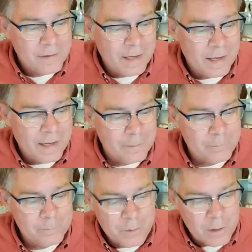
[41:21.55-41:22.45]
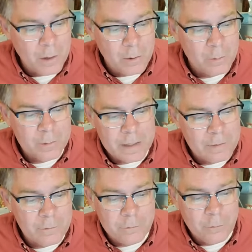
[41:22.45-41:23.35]
um, you know,
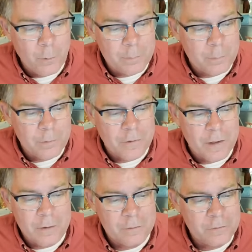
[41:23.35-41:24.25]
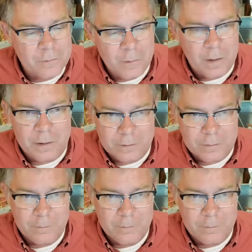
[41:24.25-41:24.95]
even 40 percenters, look,